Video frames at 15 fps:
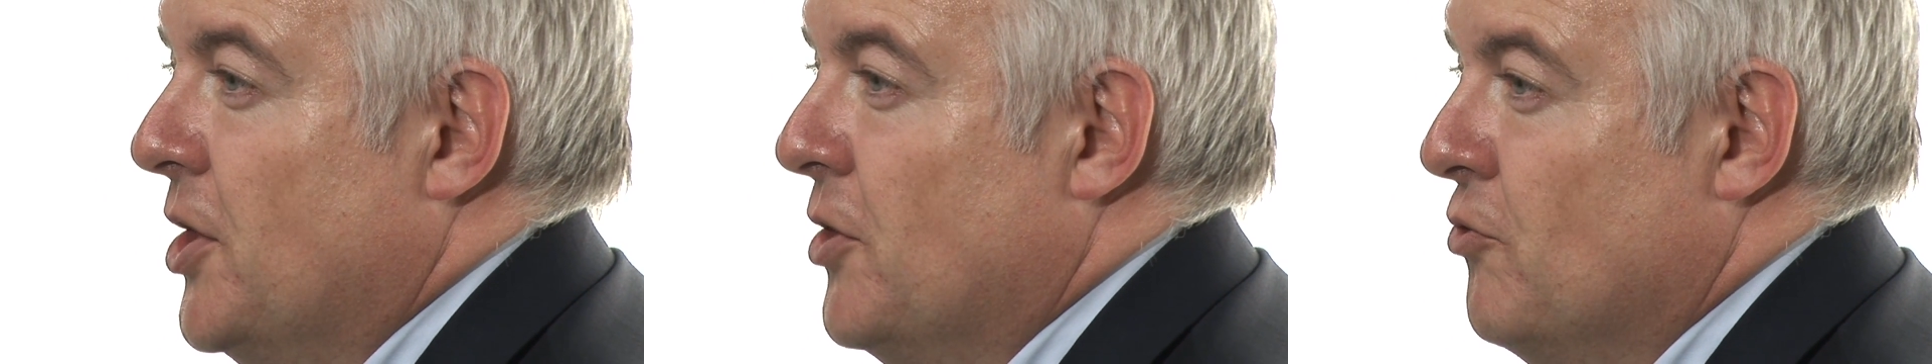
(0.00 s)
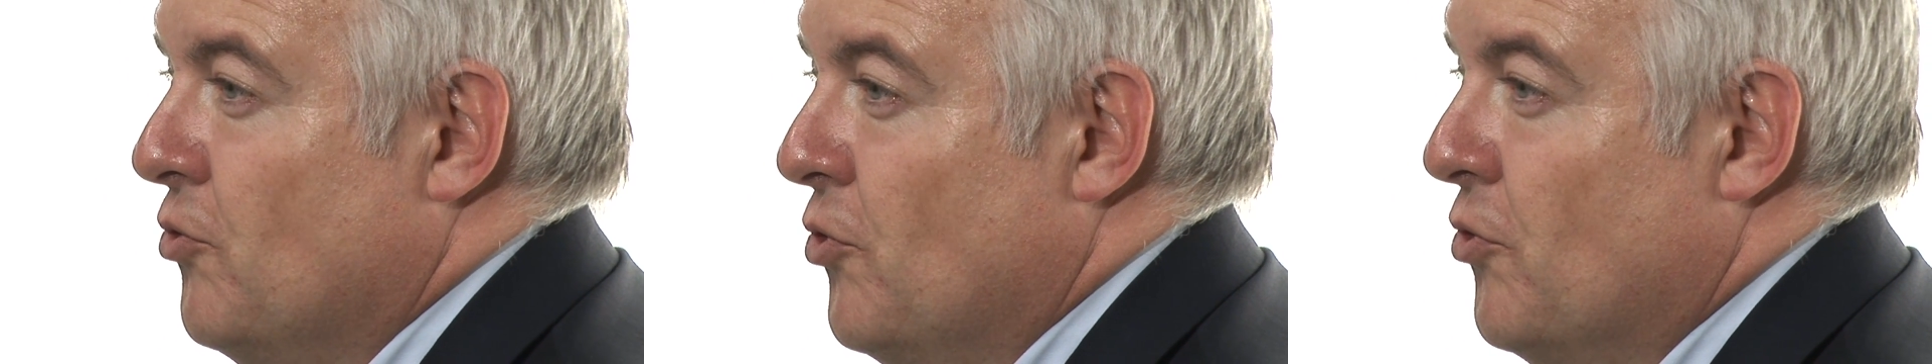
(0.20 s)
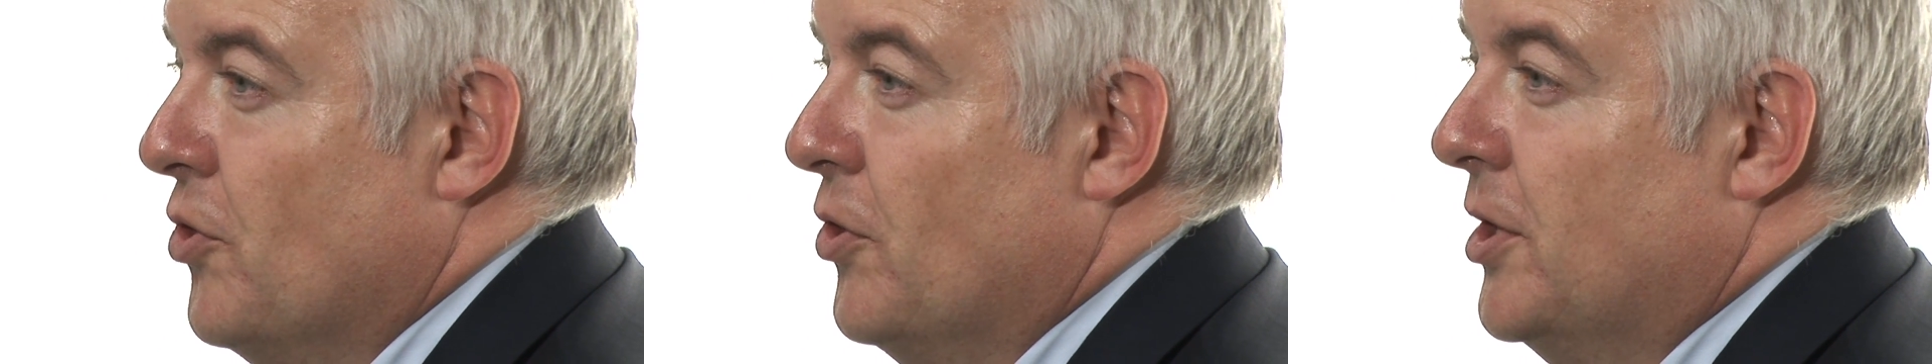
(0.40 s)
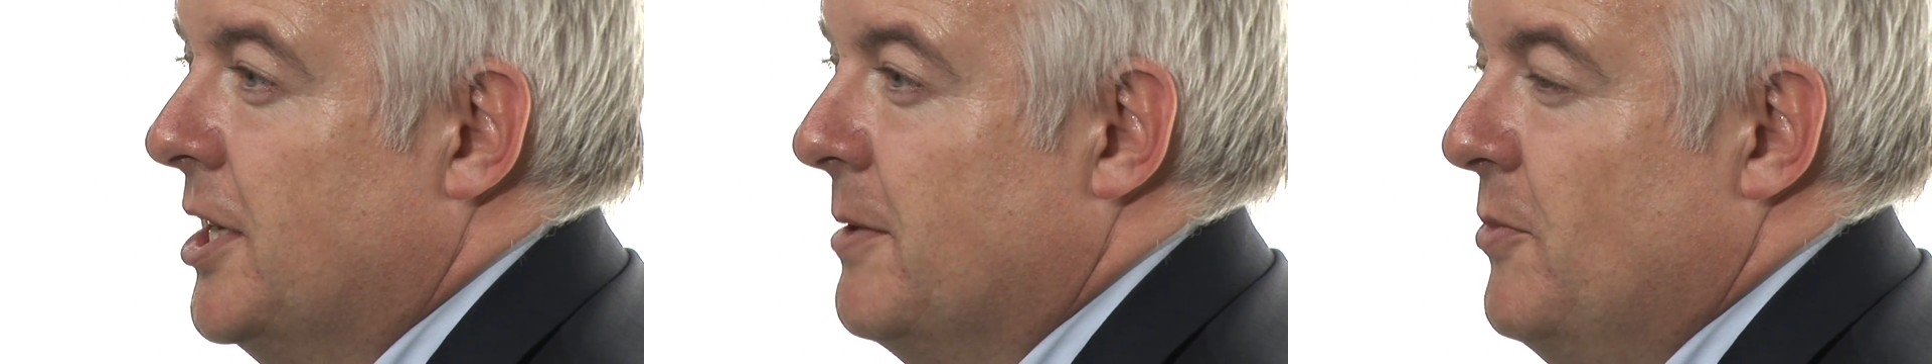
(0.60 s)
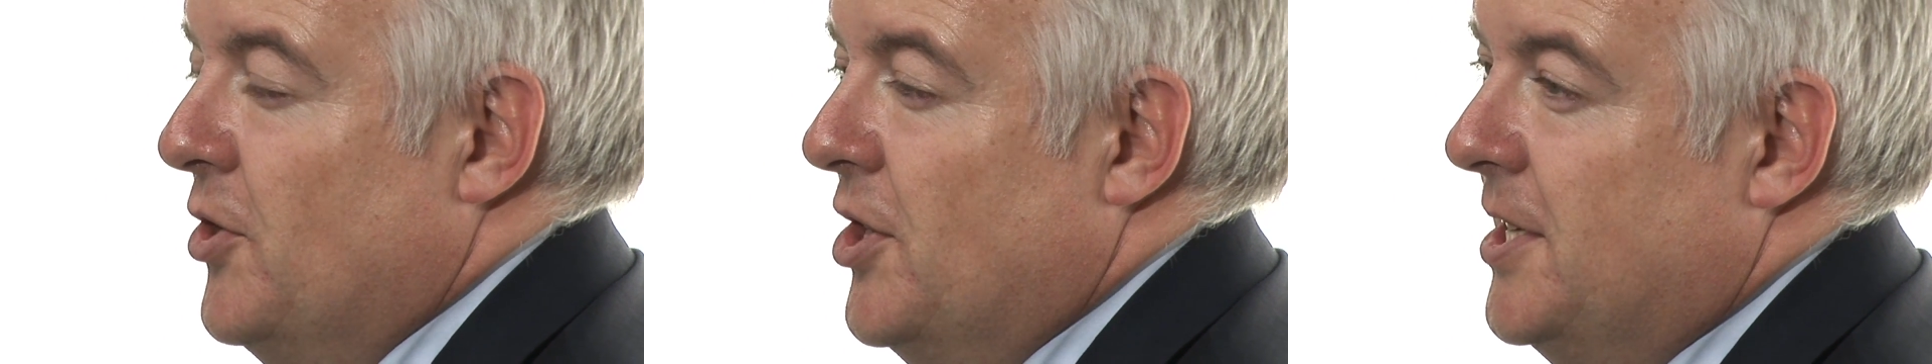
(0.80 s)
rural
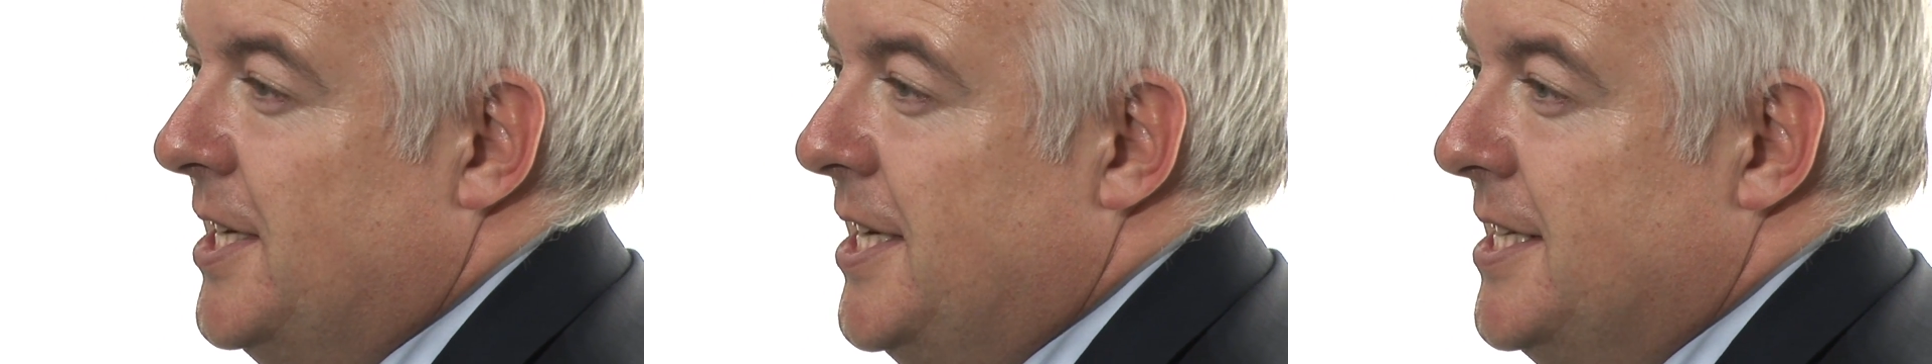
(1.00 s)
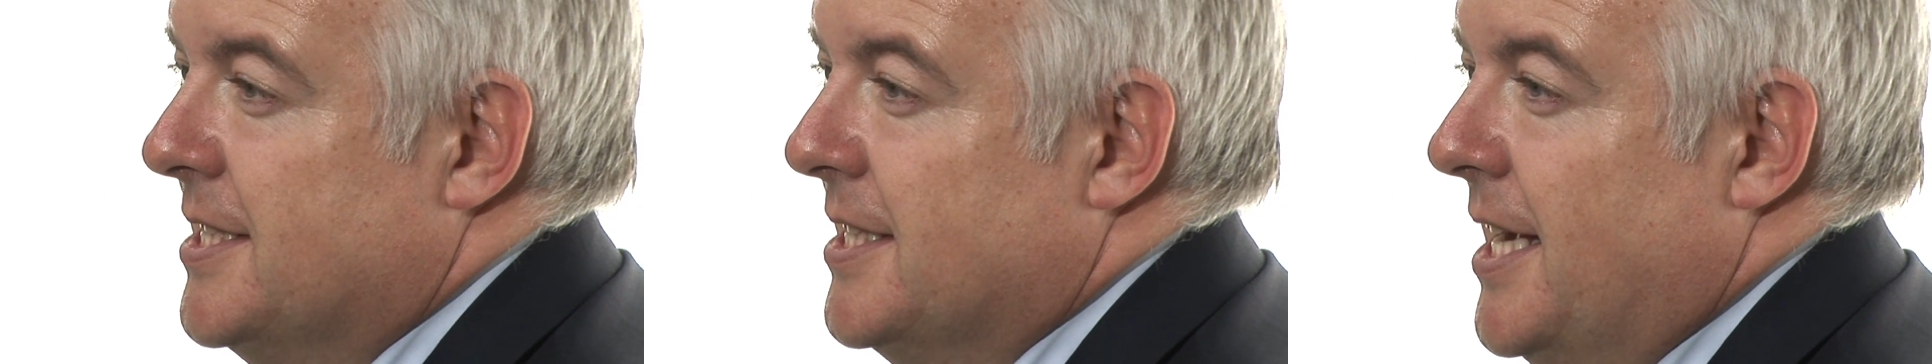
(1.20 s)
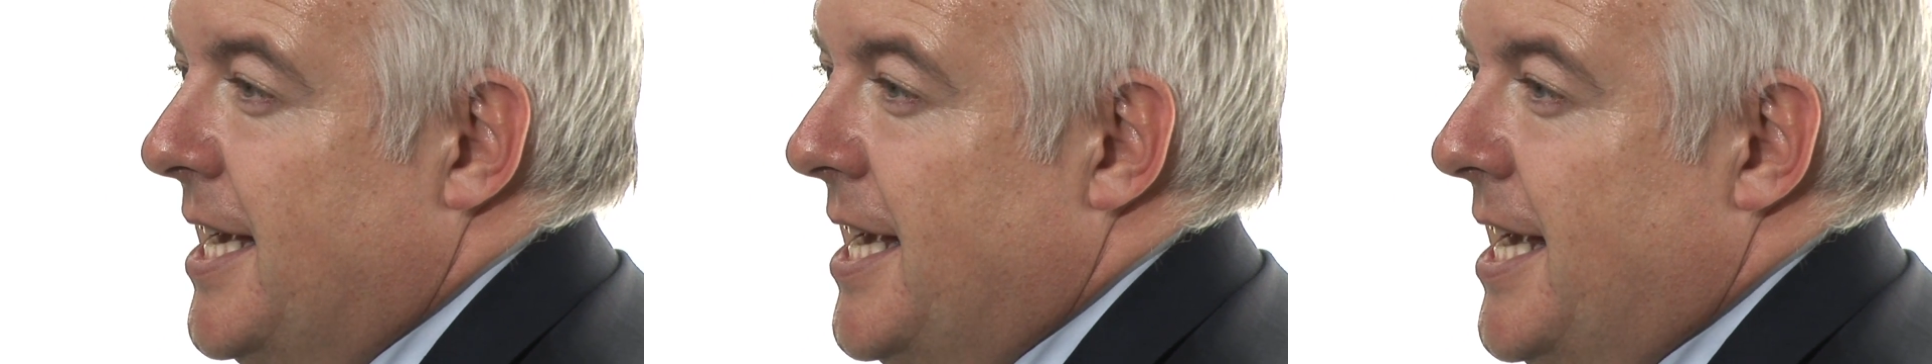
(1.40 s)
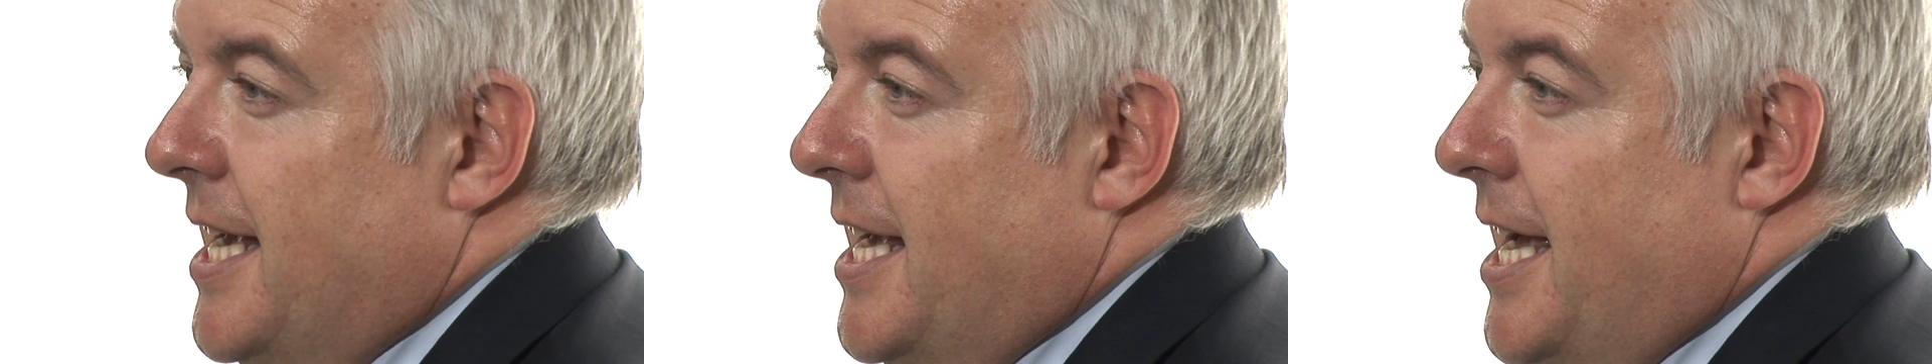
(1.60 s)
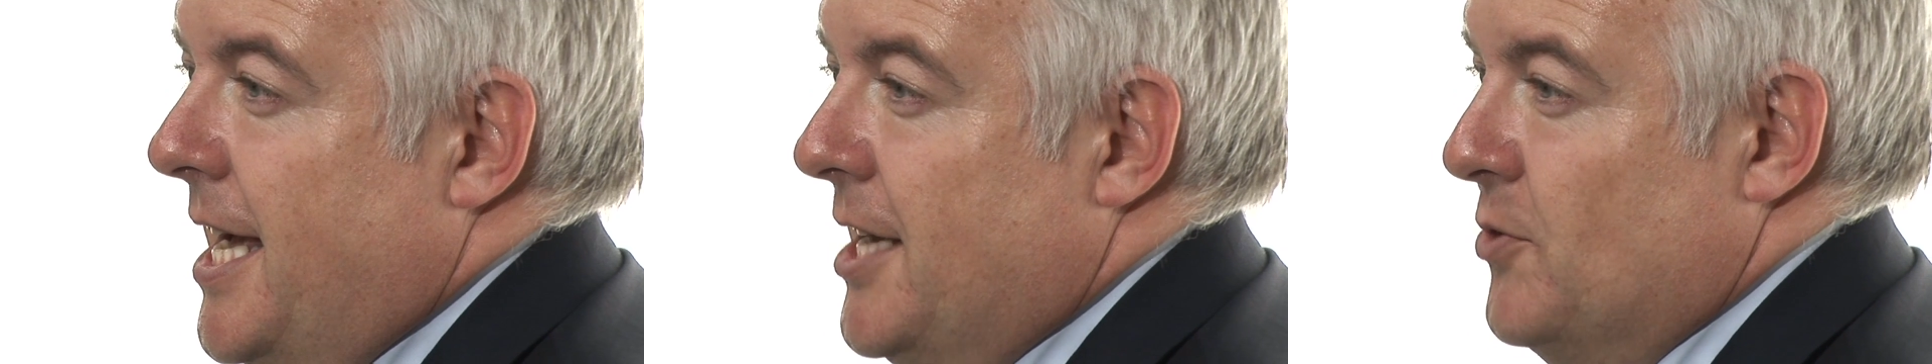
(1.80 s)
communities
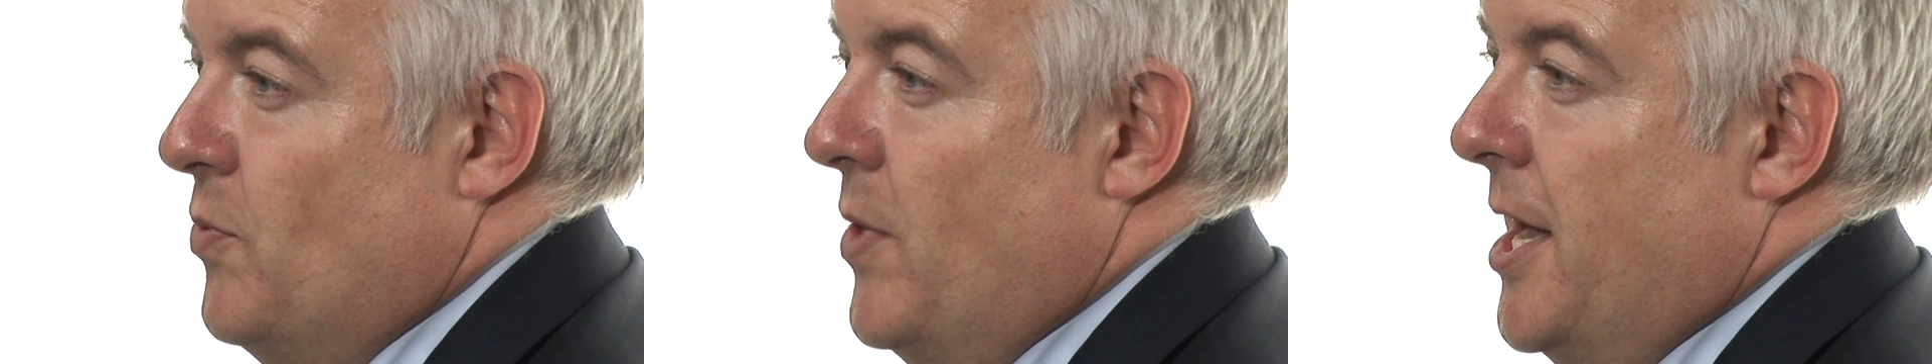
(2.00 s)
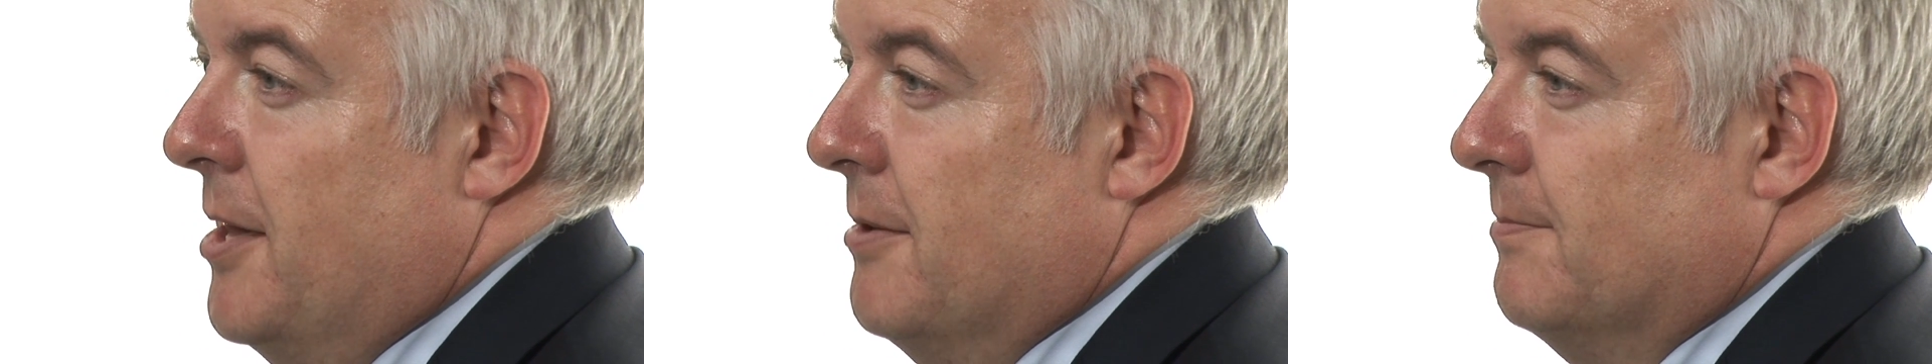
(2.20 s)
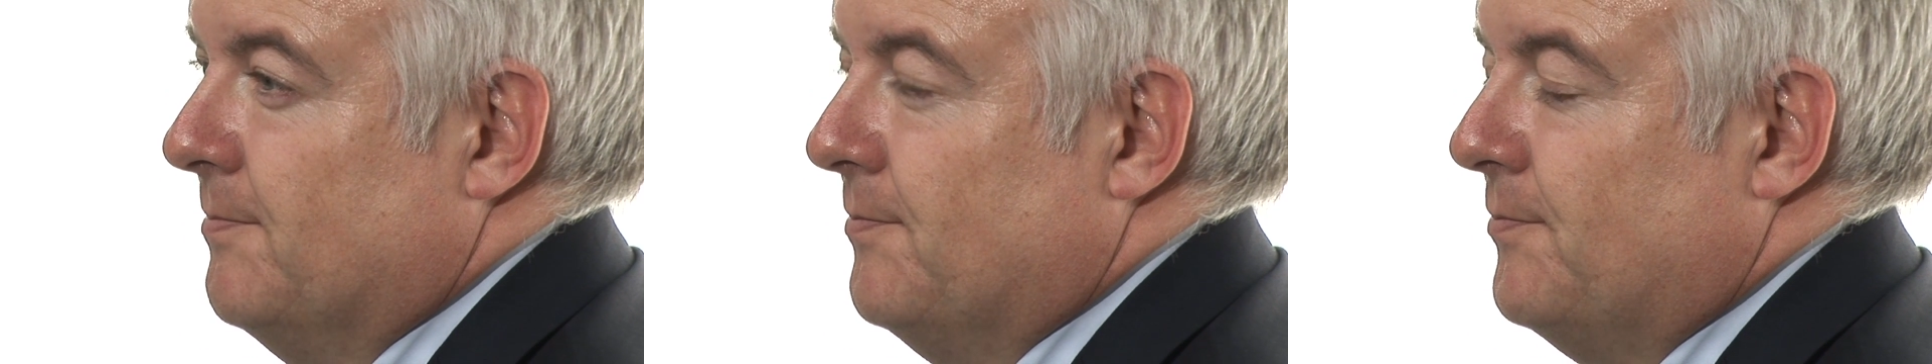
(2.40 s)
as well.